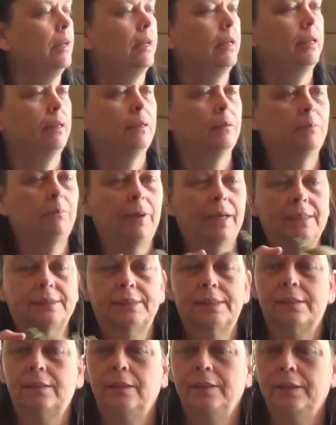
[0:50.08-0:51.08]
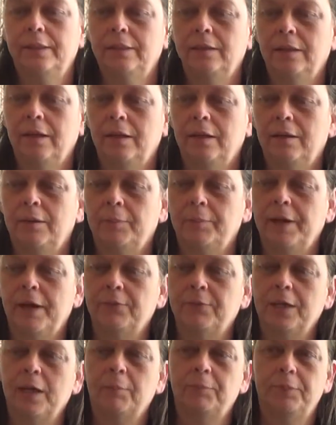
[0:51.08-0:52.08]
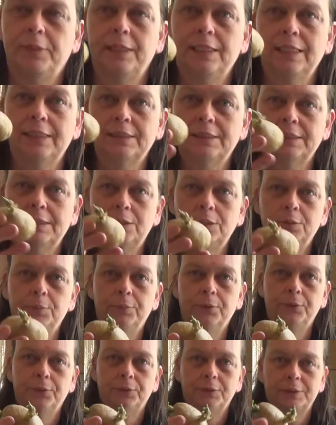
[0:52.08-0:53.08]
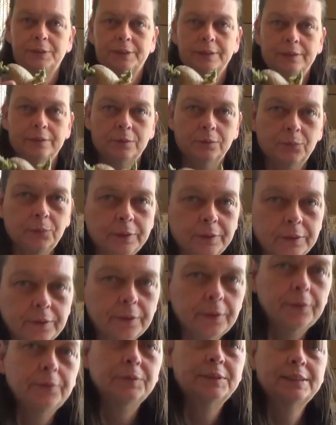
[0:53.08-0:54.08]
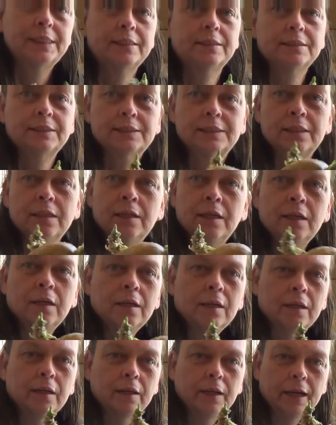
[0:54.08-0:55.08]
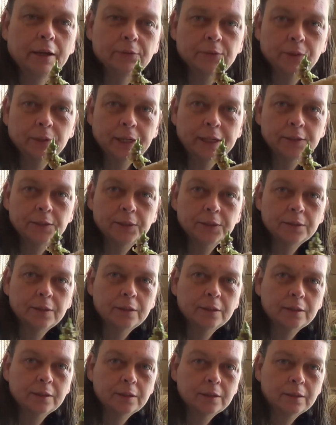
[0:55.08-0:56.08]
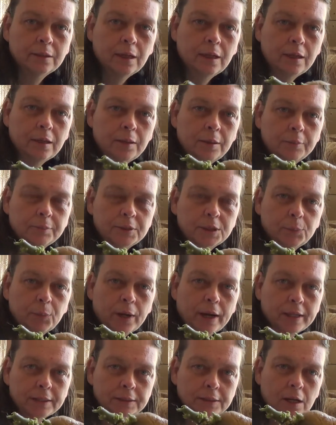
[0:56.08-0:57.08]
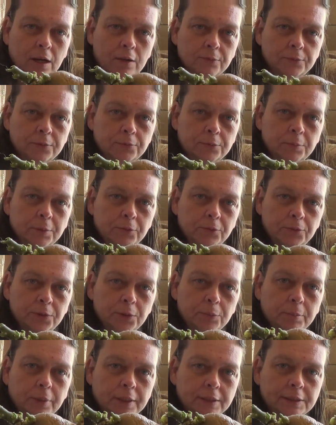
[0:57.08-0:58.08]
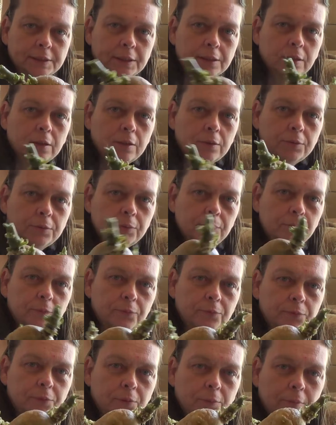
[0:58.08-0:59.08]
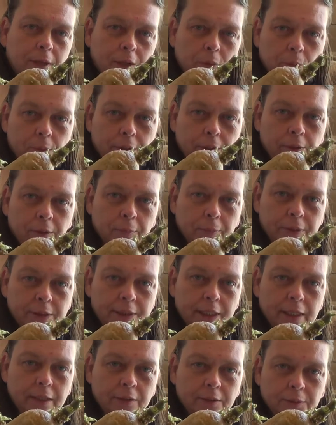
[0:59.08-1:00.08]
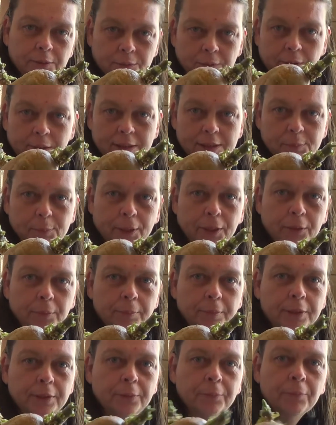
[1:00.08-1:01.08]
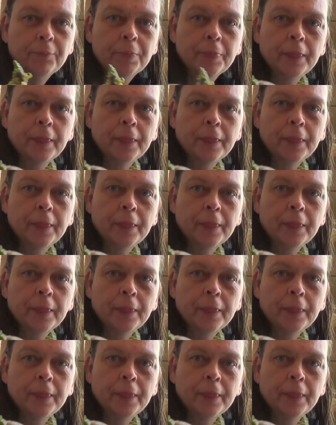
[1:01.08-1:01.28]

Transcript: And basically, um, I've kept these tubers in the window since after I took the um, sprouts off of them a few months ago for my winter potato experiment.